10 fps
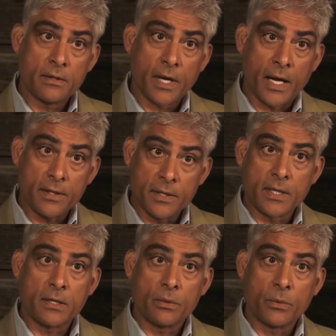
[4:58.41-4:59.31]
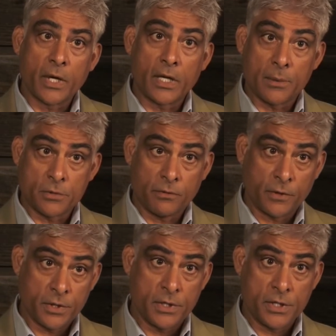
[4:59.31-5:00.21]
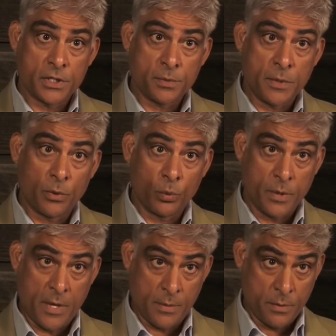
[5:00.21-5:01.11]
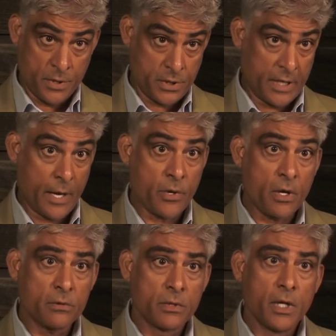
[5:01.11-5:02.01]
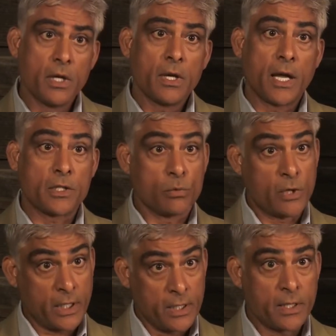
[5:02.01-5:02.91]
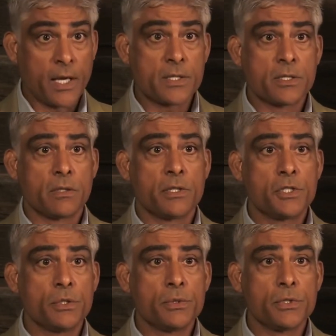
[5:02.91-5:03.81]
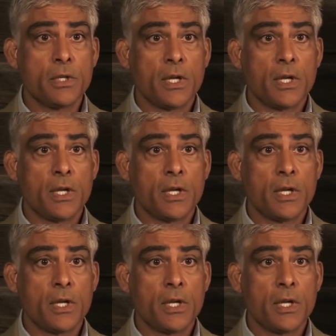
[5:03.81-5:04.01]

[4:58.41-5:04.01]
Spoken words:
that I think when it comes to First Nations people we may be missing out on, and to recognize their issues